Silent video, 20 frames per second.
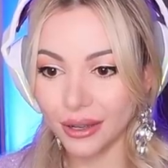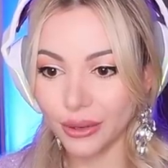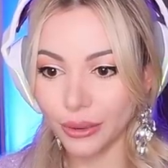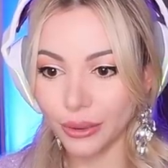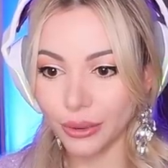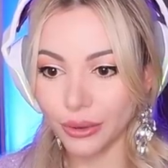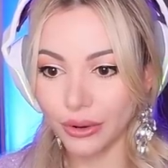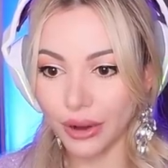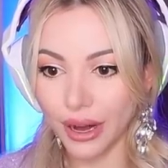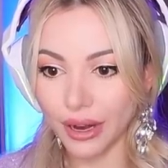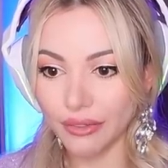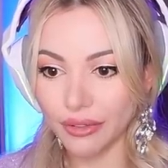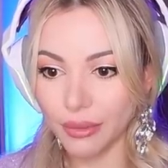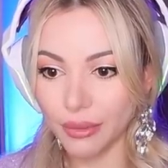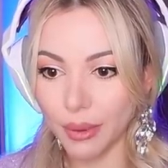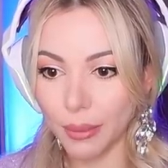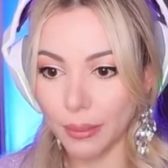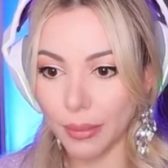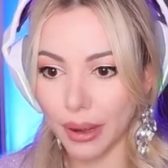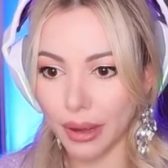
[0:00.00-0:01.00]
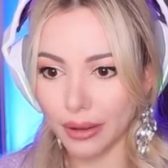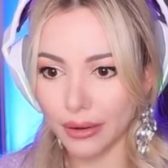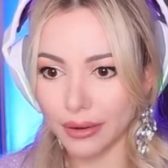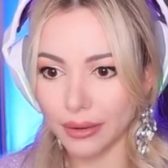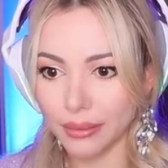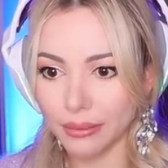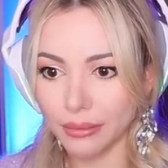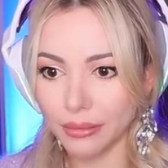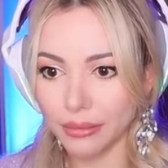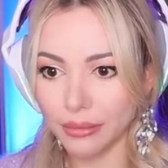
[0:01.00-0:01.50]
Oh, crack from the
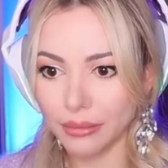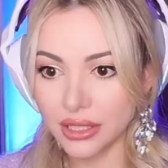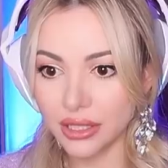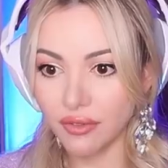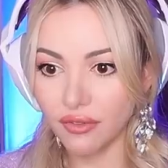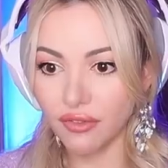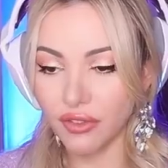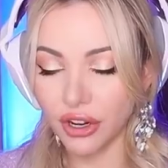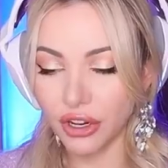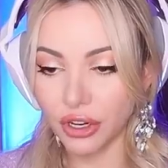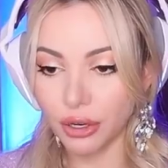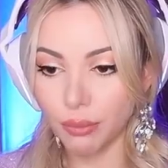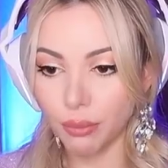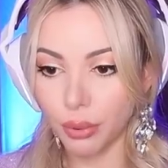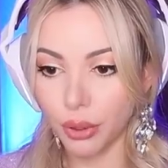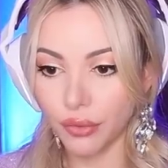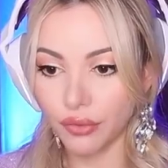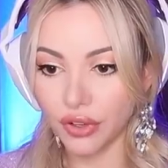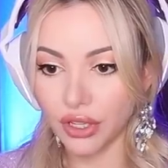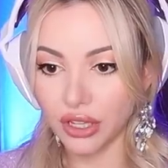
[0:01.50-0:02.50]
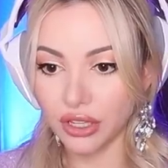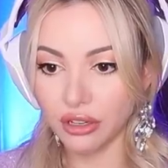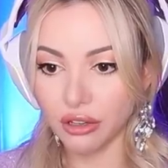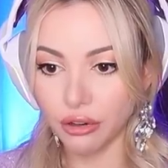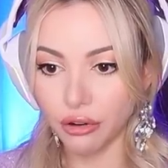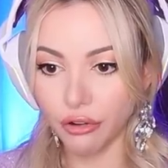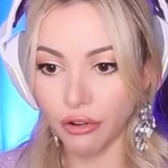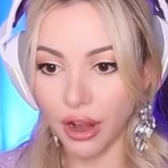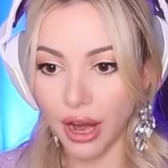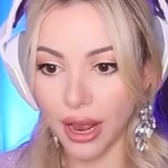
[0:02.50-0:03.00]
bottom. That's a very perfect
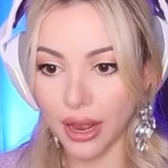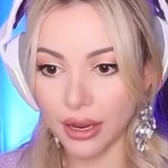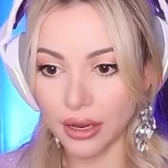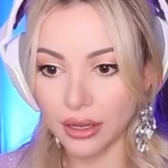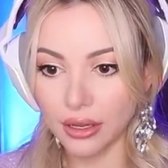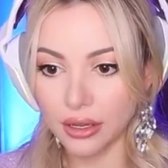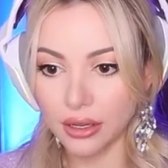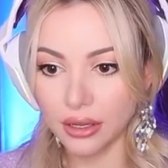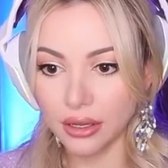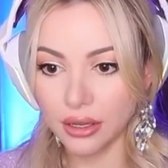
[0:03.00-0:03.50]
little crack.